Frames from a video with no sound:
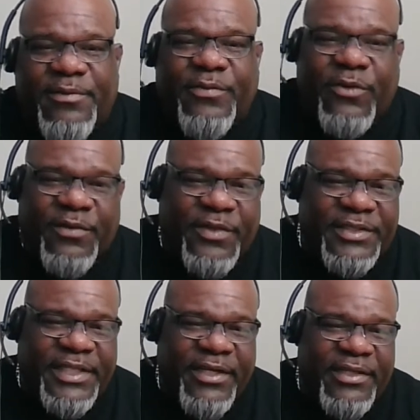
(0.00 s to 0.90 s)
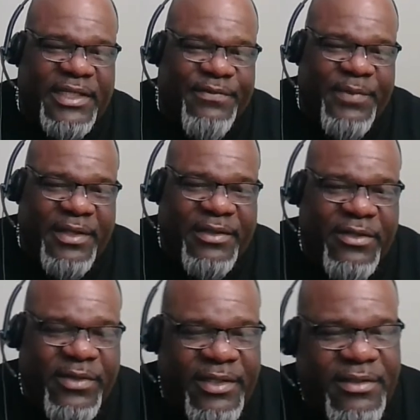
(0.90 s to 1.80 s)
and the four of us here that have been
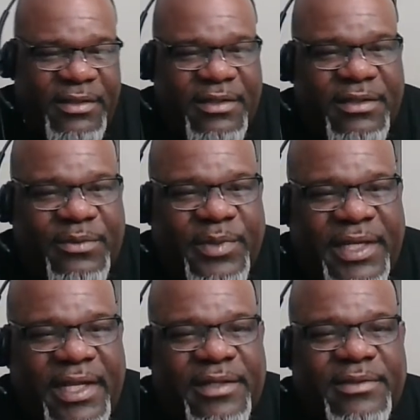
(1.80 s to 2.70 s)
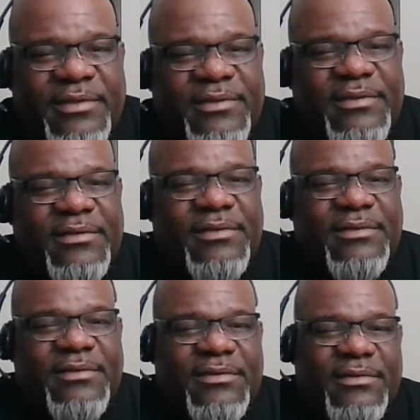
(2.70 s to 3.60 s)
through it, we got to
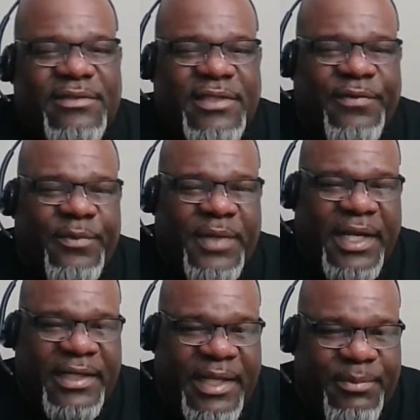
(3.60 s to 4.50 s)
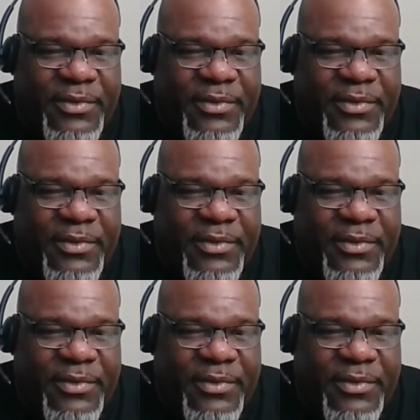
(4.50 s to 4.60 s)
suffer behind that